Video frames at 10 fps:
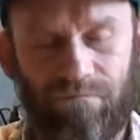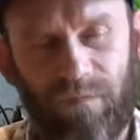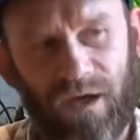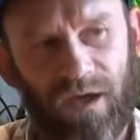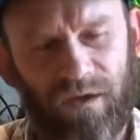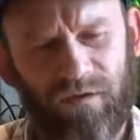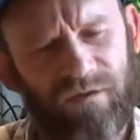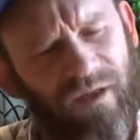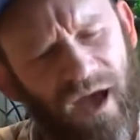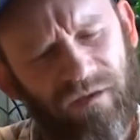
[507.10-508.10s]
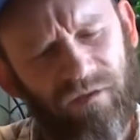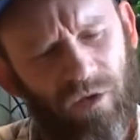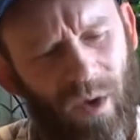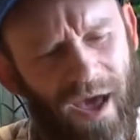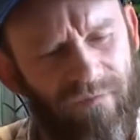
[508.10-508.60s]
It's not
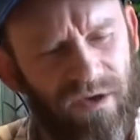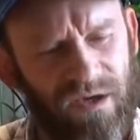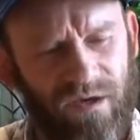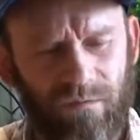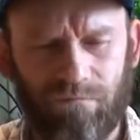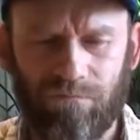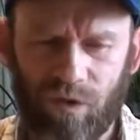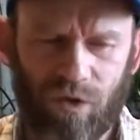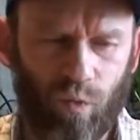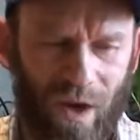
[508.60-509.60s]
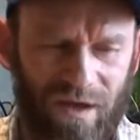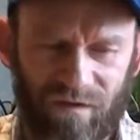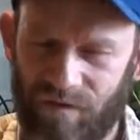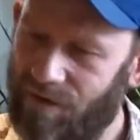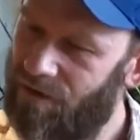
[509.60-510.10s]
so heavy. Good
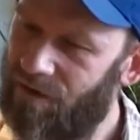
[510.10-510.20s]
weight.